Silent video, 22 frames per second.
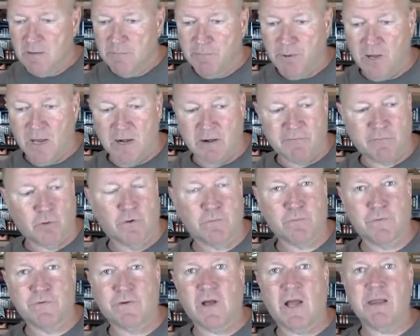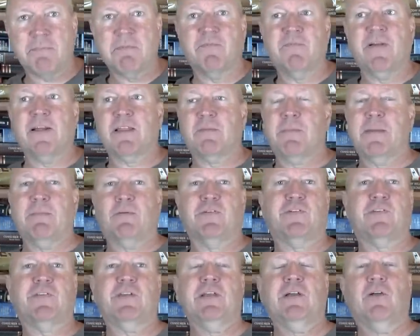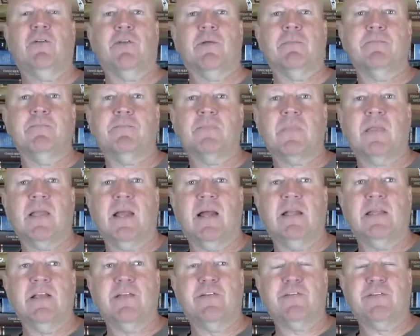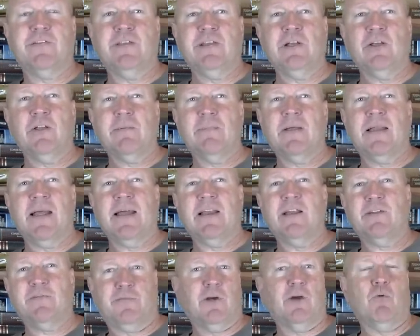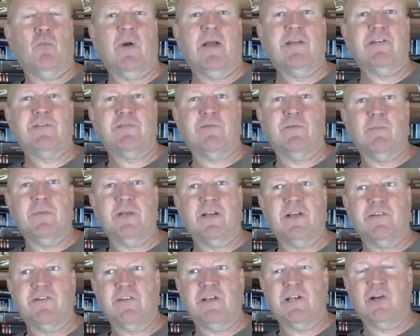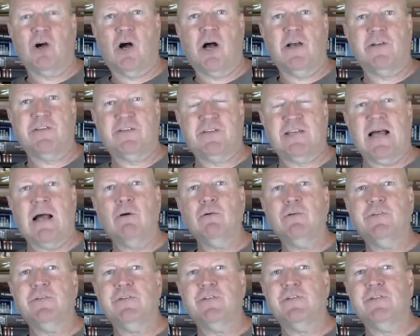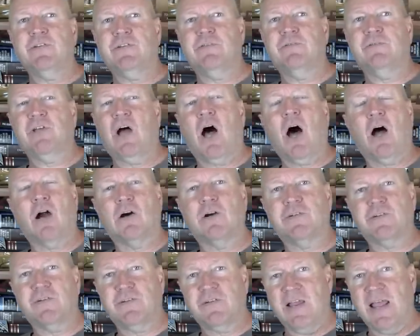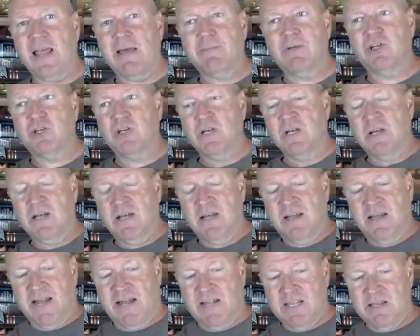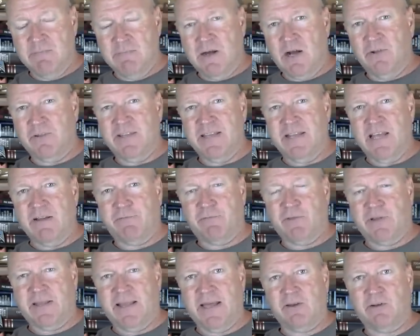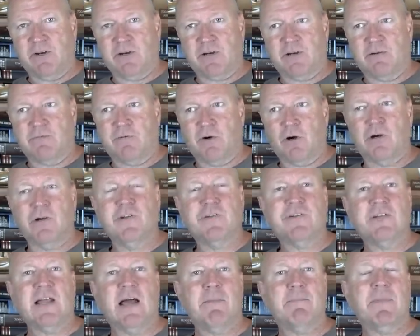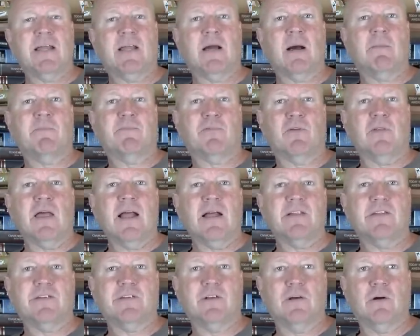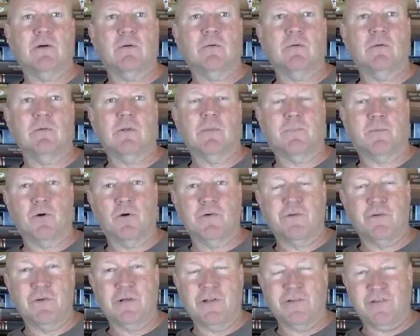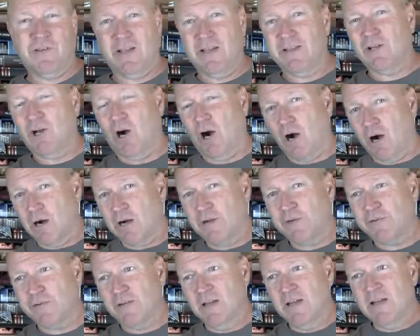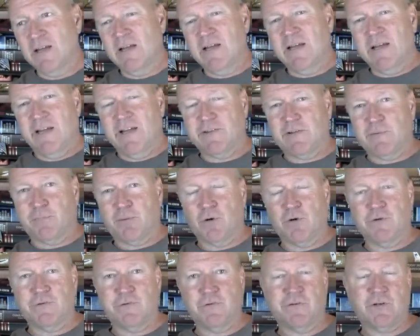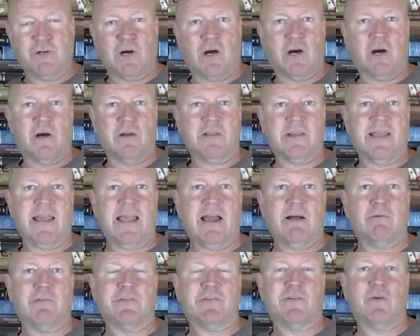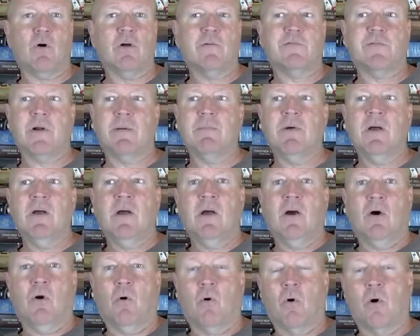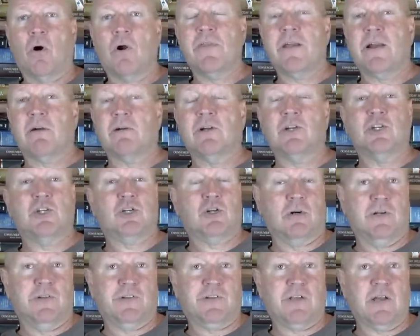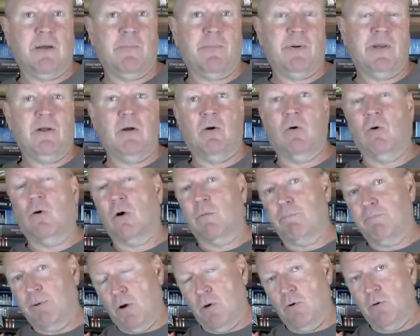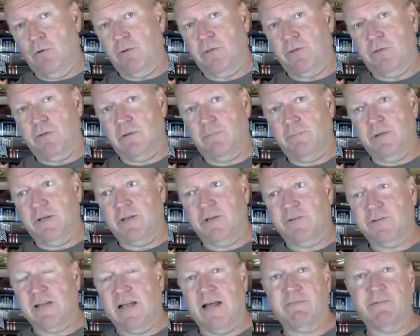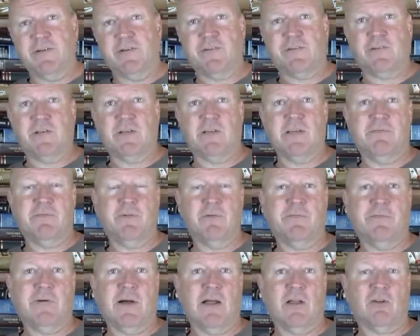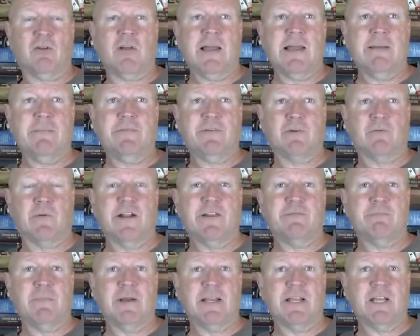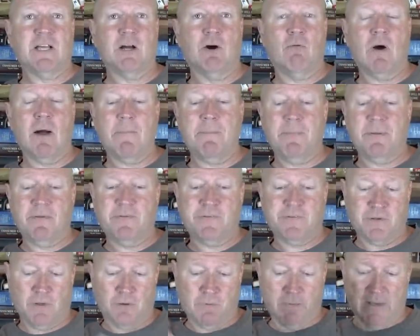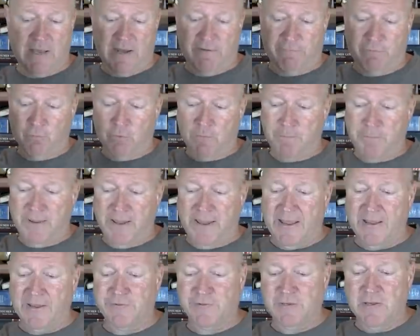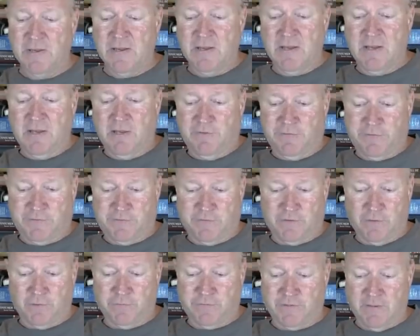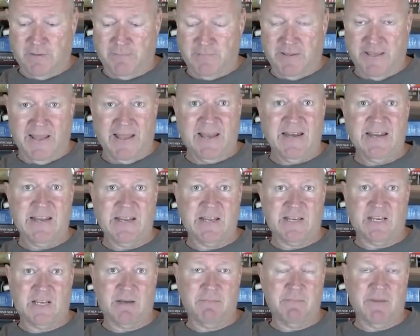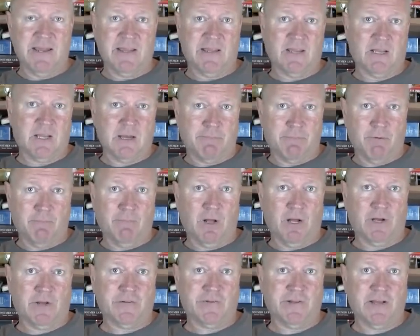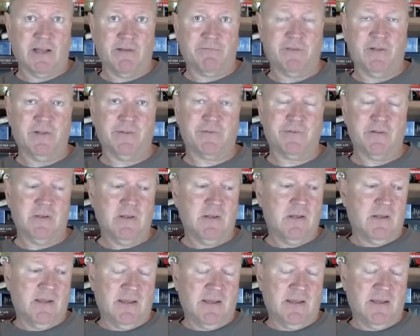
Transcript: But of course, we're talking about the fact that people steal them. And they steal them, and it's very wasteful because they cause thousands of dollars in damage, and the amount they get for the catalytic converter does not make up for that. So the person who gets hit the hardest is the person whose car the cat was stolen from, or their insurance company, or both, because obviously if you file claims, your rates might go up. So everyone pays, so some idiot can make a couple bucks off this.